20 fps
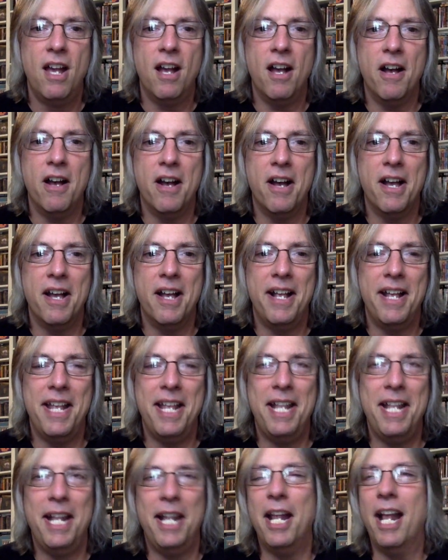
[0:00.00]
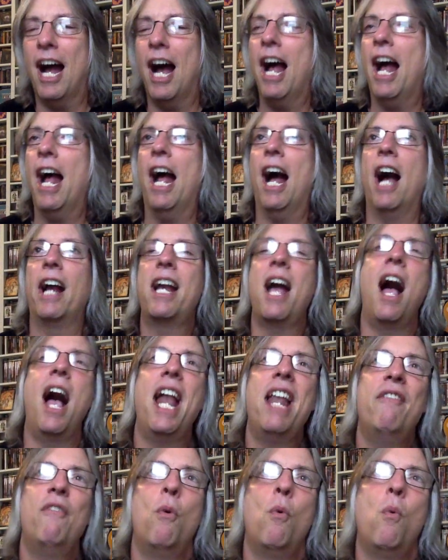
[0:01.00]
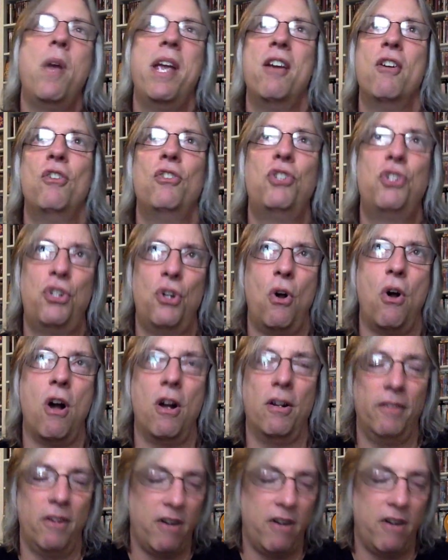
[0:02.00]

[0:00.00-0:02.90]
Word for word: Uh, a kind of a weird song.